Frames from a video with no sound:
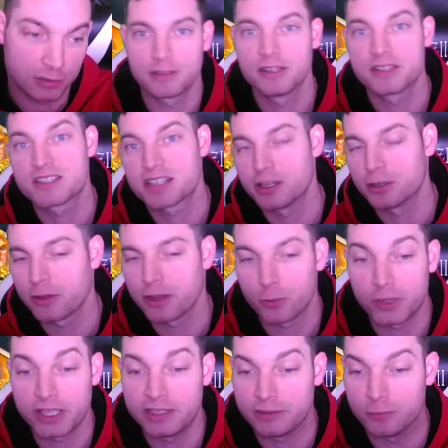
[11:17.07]
skill that
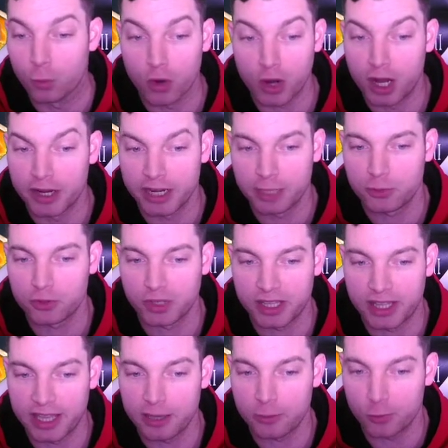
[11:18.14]
we were unable to
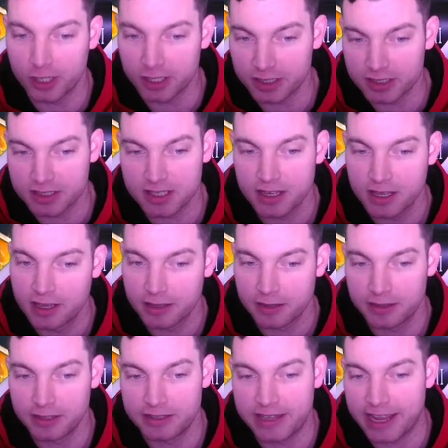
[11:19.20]
get was the
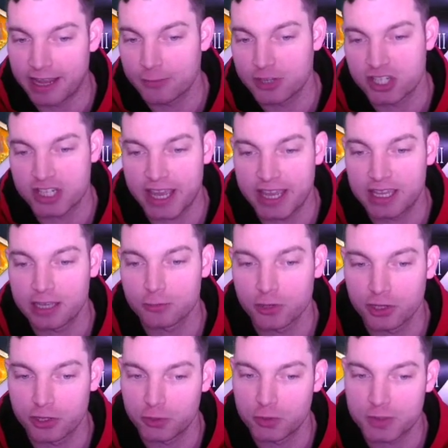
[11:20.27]
damage taken
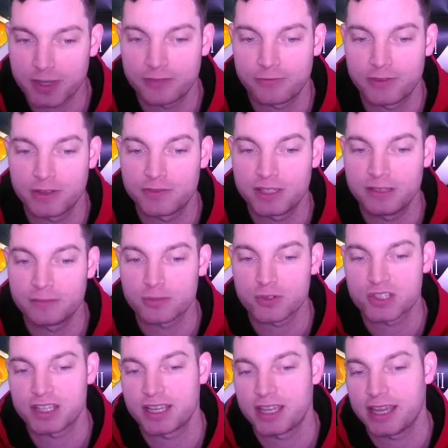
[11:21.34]
reduced by
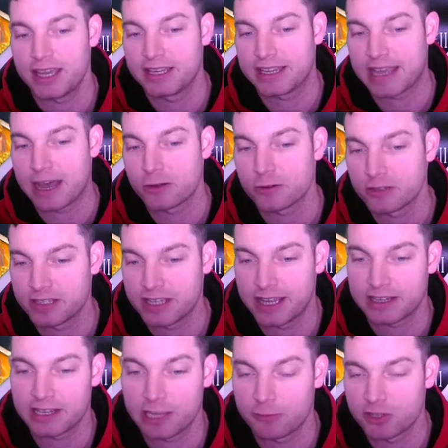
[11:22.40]
15% and counterattack
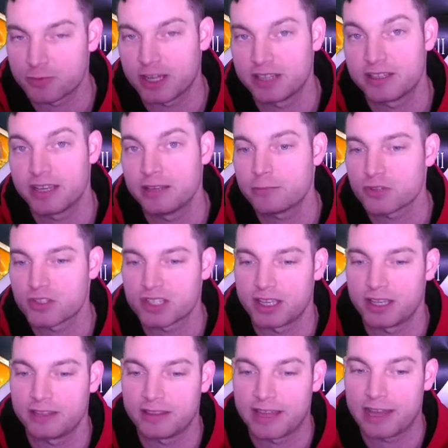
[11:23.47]
damage by
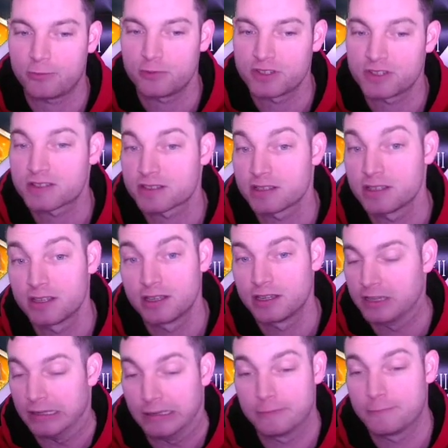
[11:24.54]
10%. That was
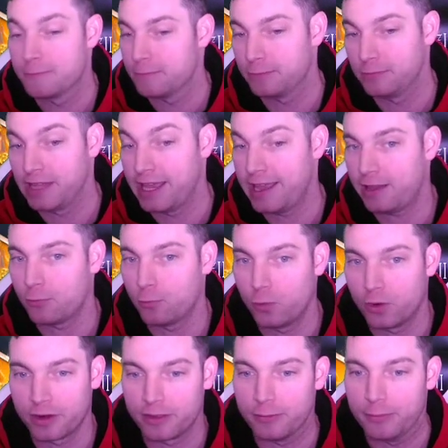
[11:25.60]
like one
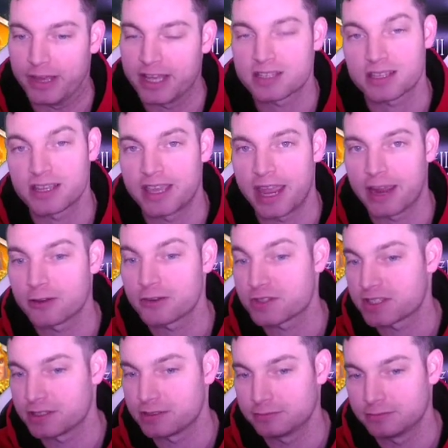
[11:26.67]
of the best
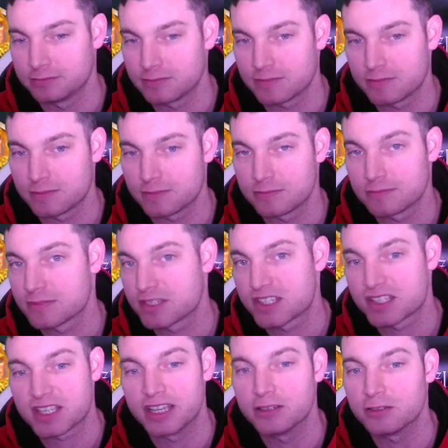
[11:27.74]
garrison
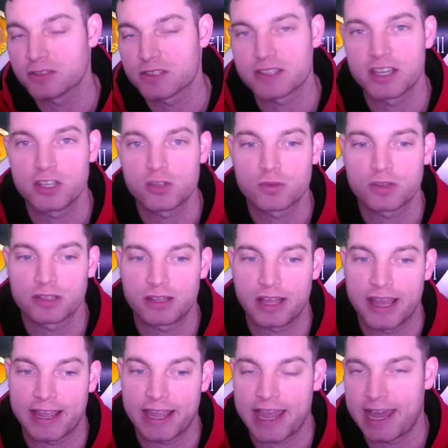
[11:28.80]
skills that you could like
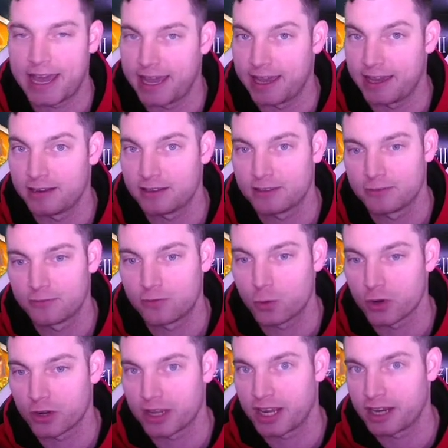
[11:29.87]
add for a
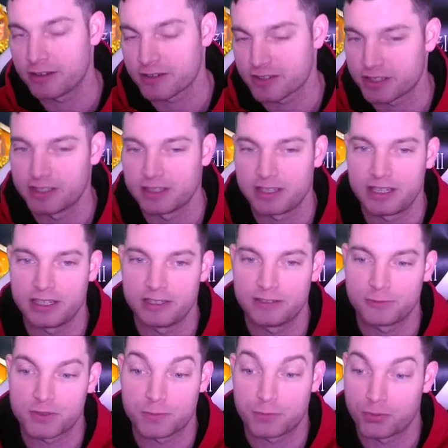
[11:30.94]
garrison, and it
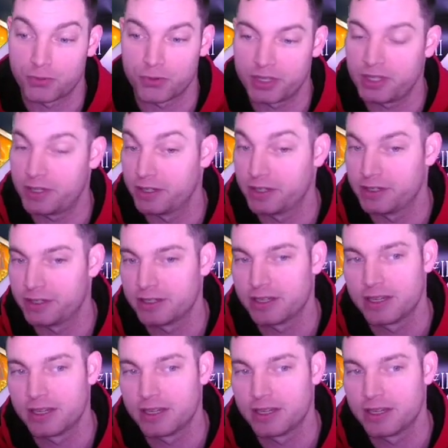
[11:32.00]
was pretty good.